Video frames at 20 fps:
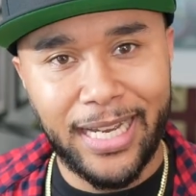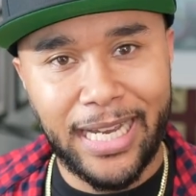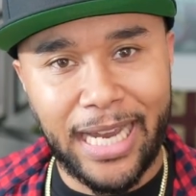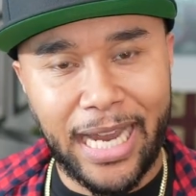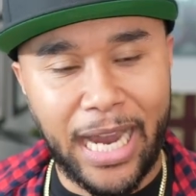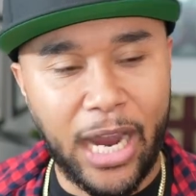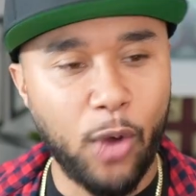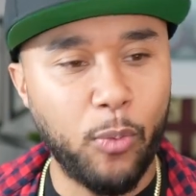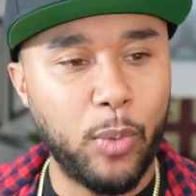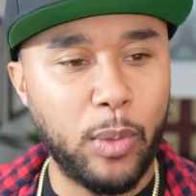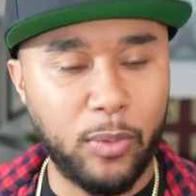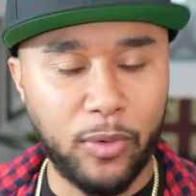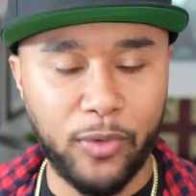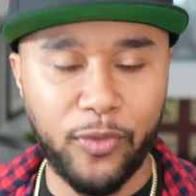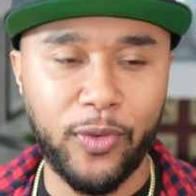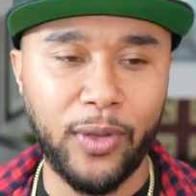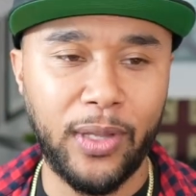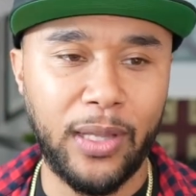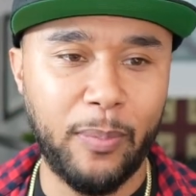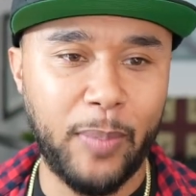how people
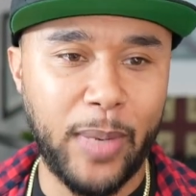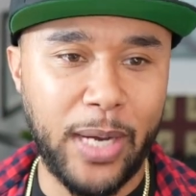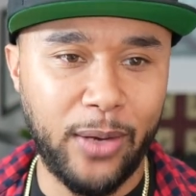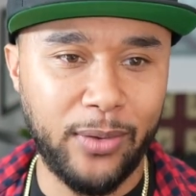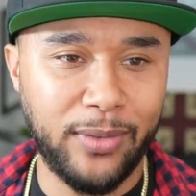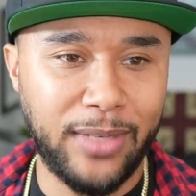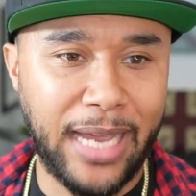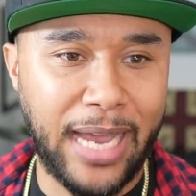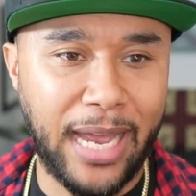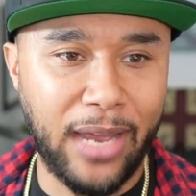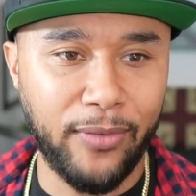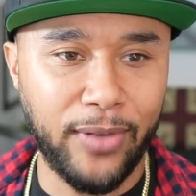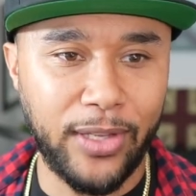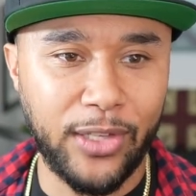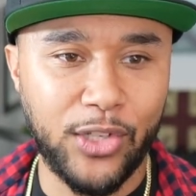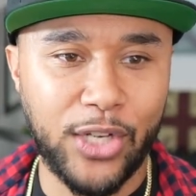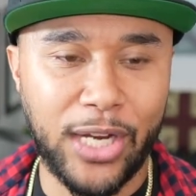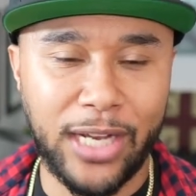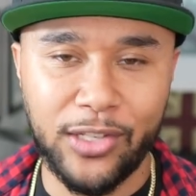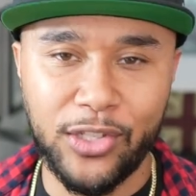feel about having
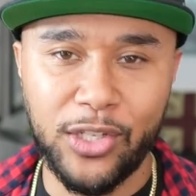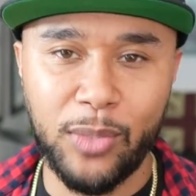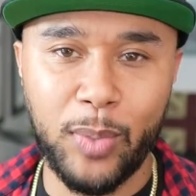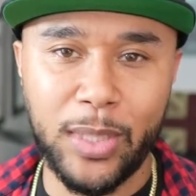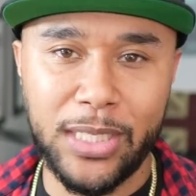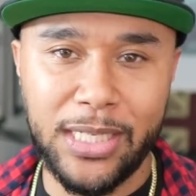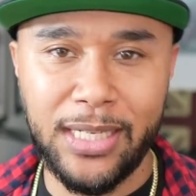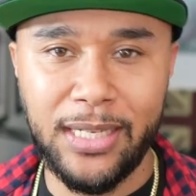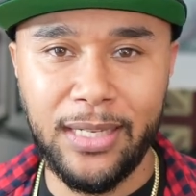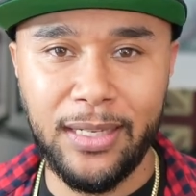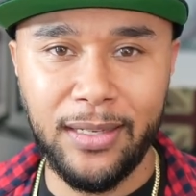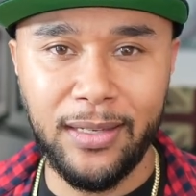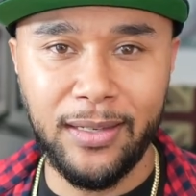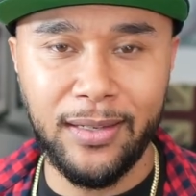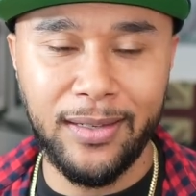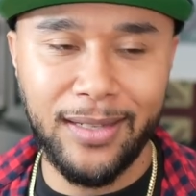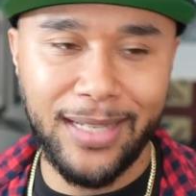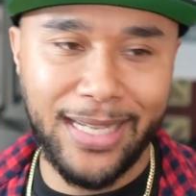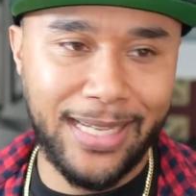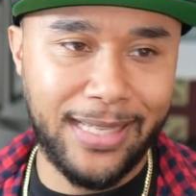ChatGPT
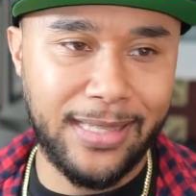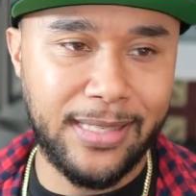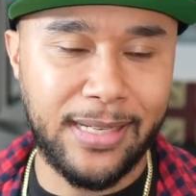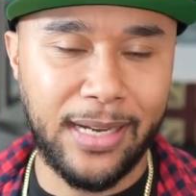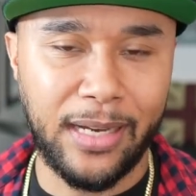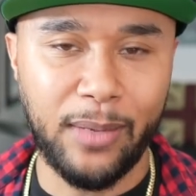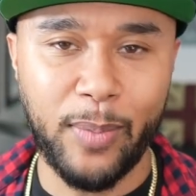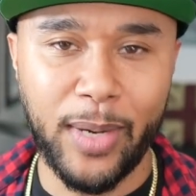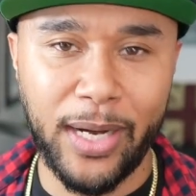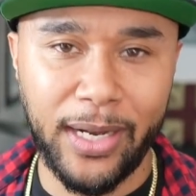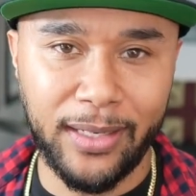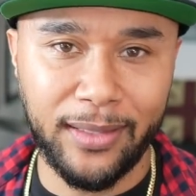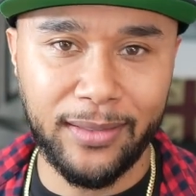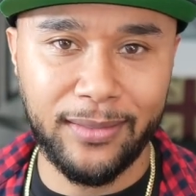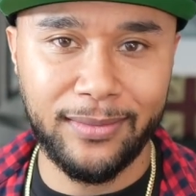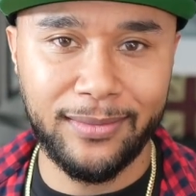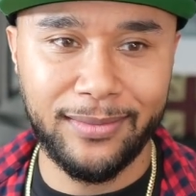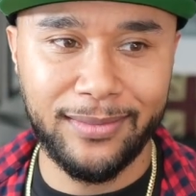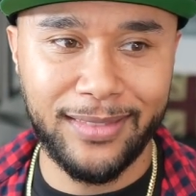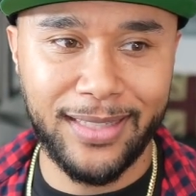inside Maya.
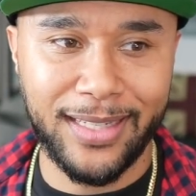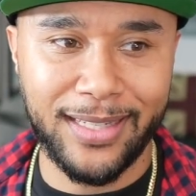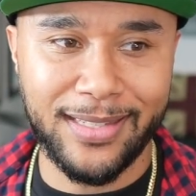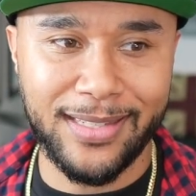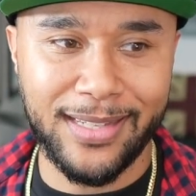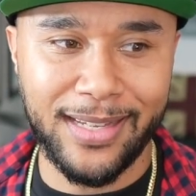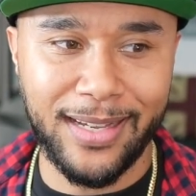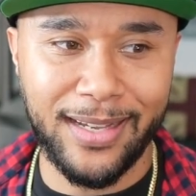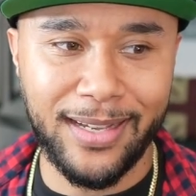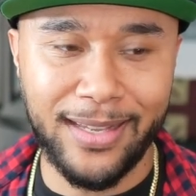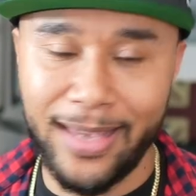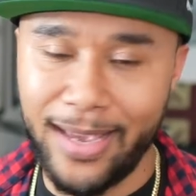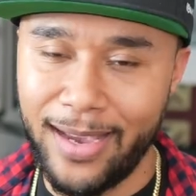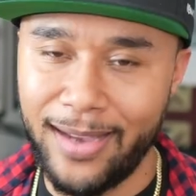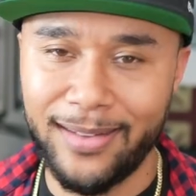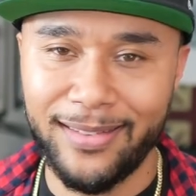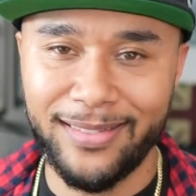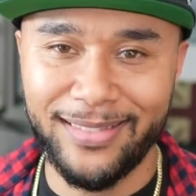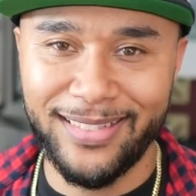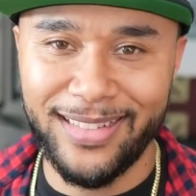Because
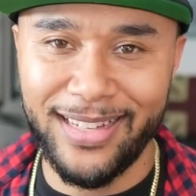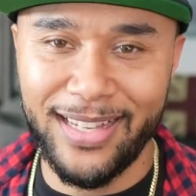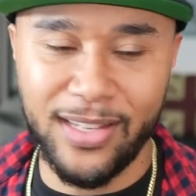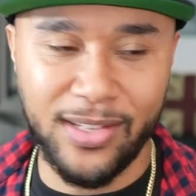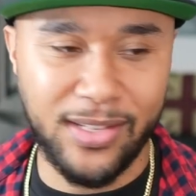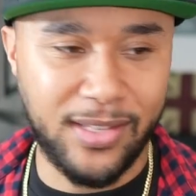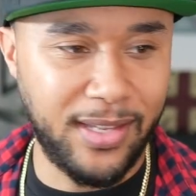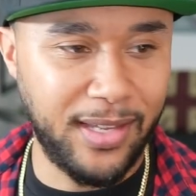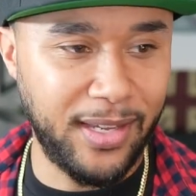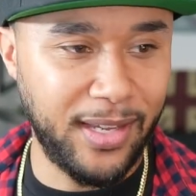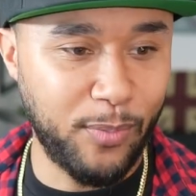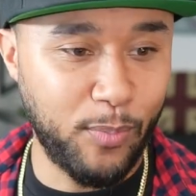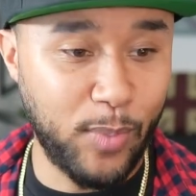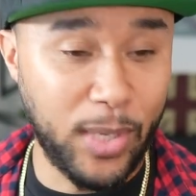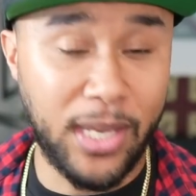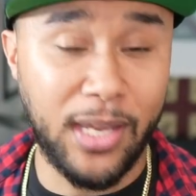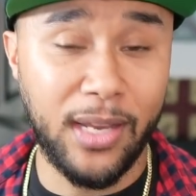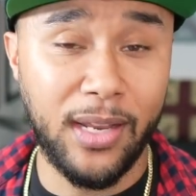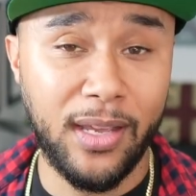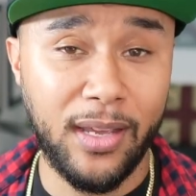it's the
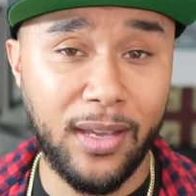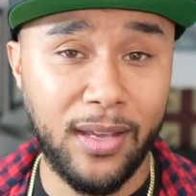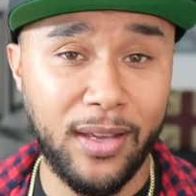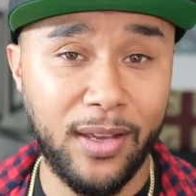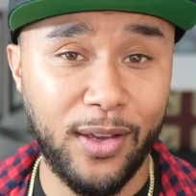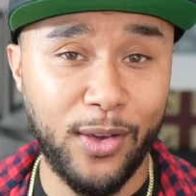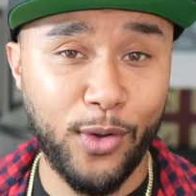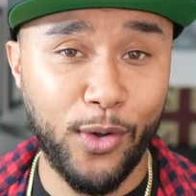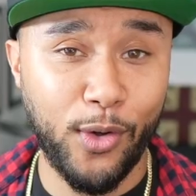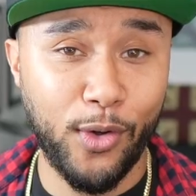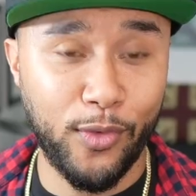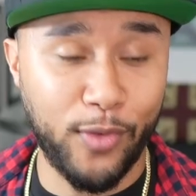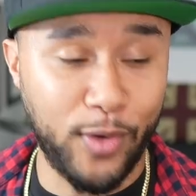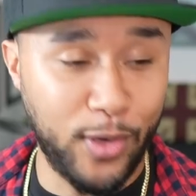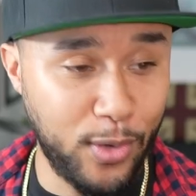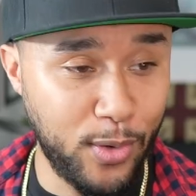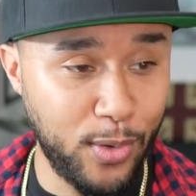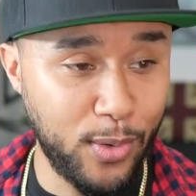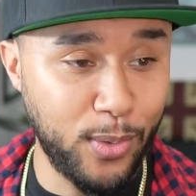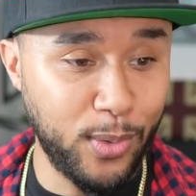beginning of a
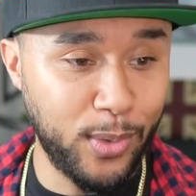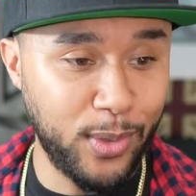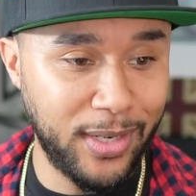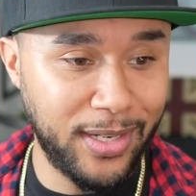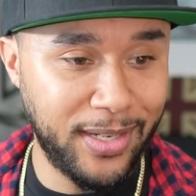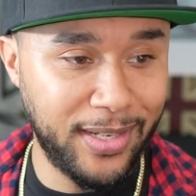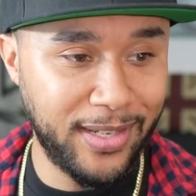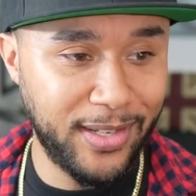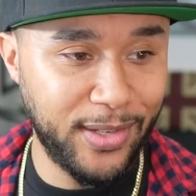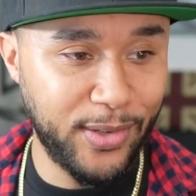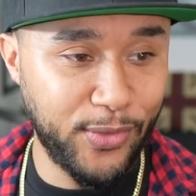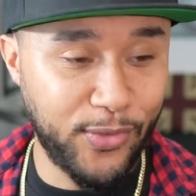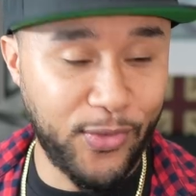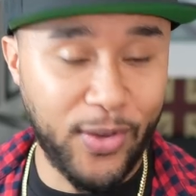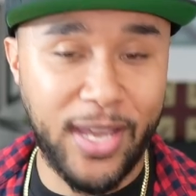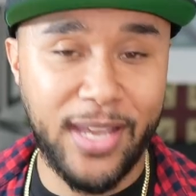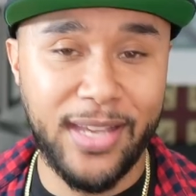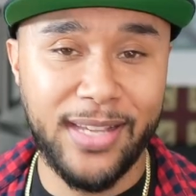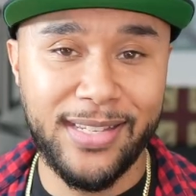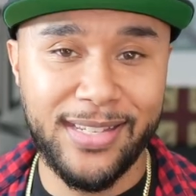new
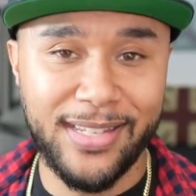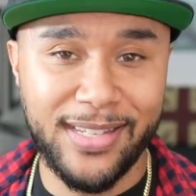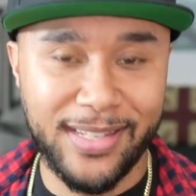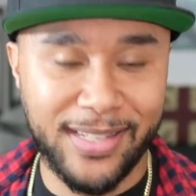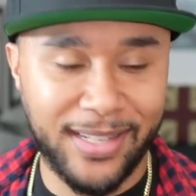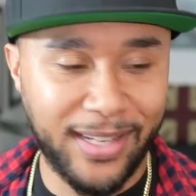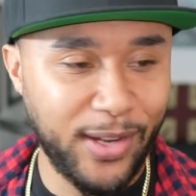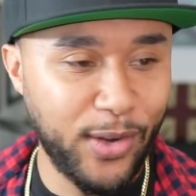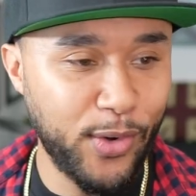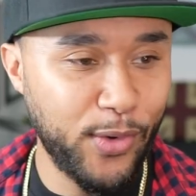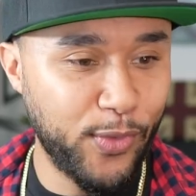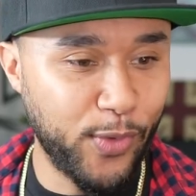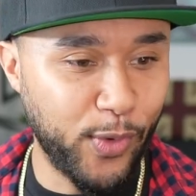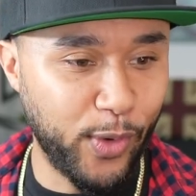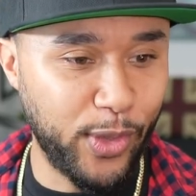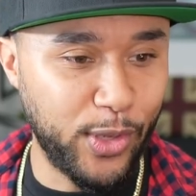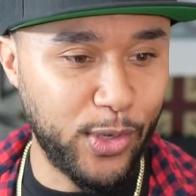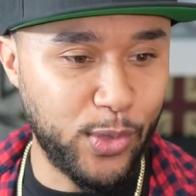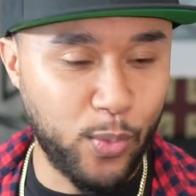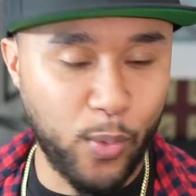phase for
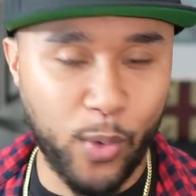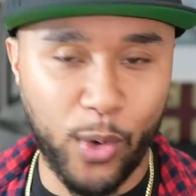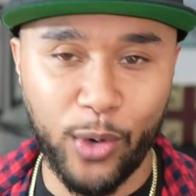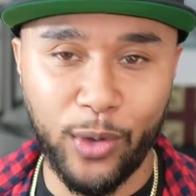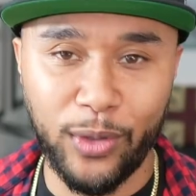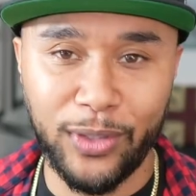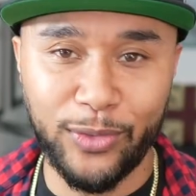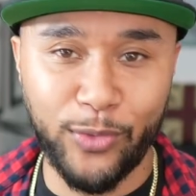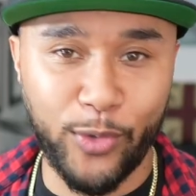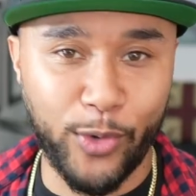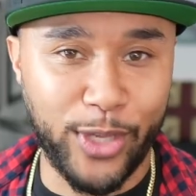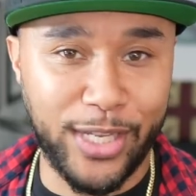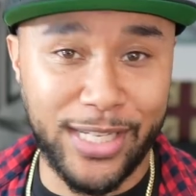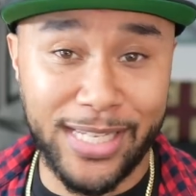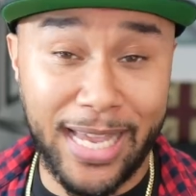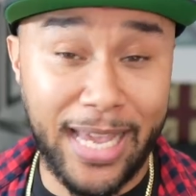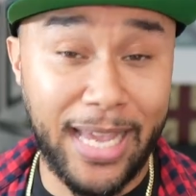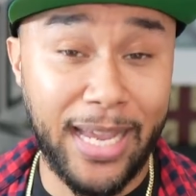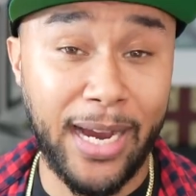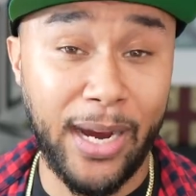this world, for this
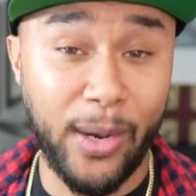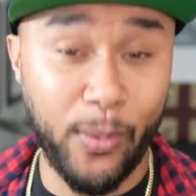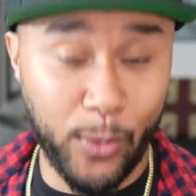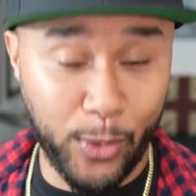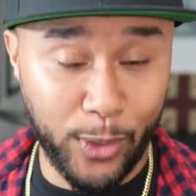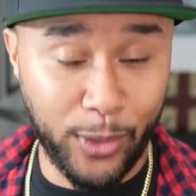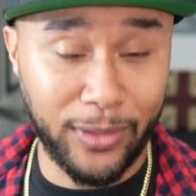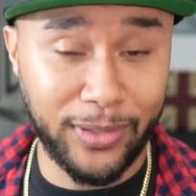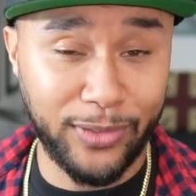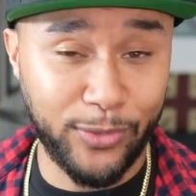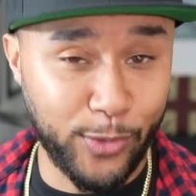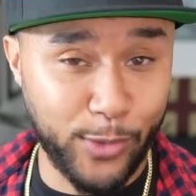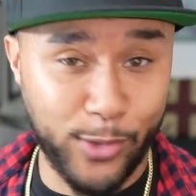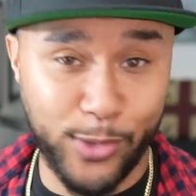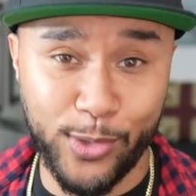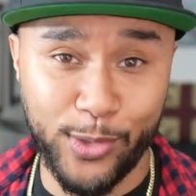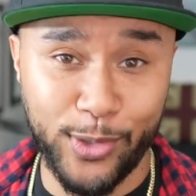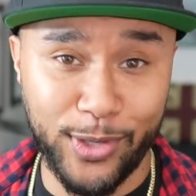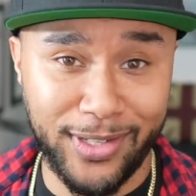AI world, for sure.